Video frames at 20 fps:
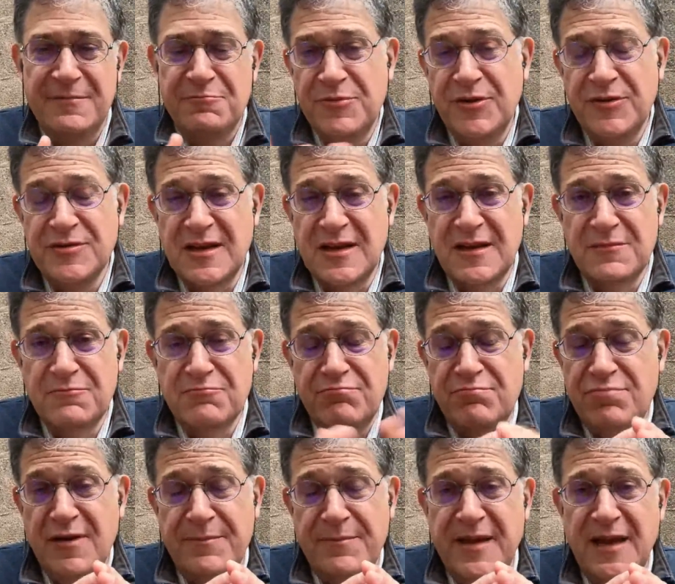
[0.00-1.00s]
using
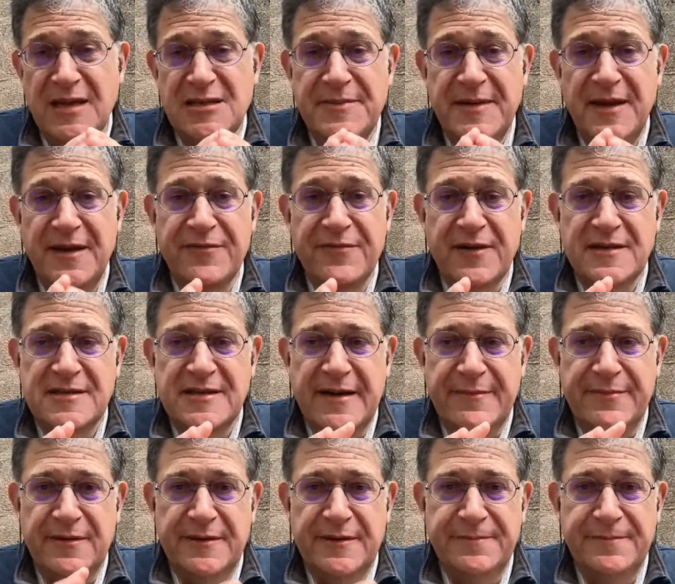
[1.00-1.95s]
PHP, for example.